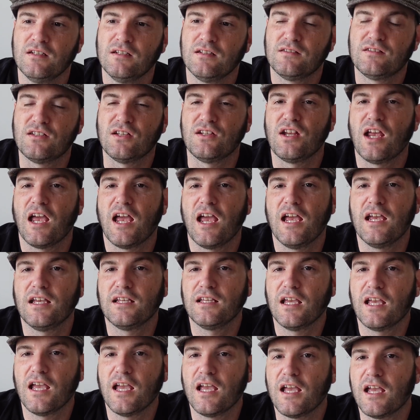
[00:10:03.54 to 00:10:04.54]
Da
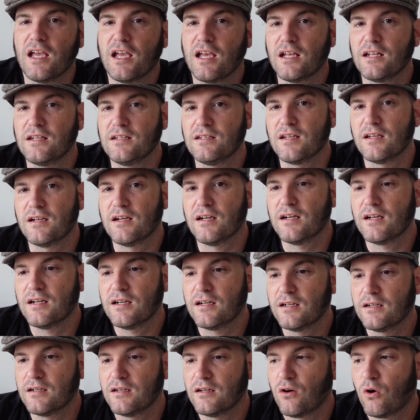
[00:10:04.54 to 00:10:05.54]
Nang and
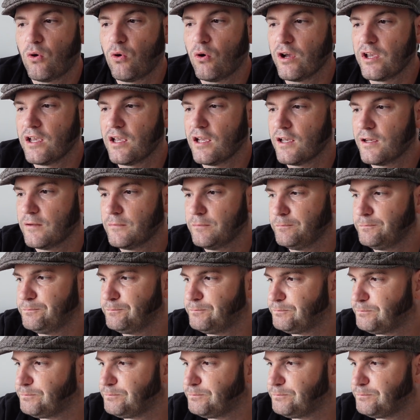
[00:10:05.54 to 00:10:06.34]
Hoi An.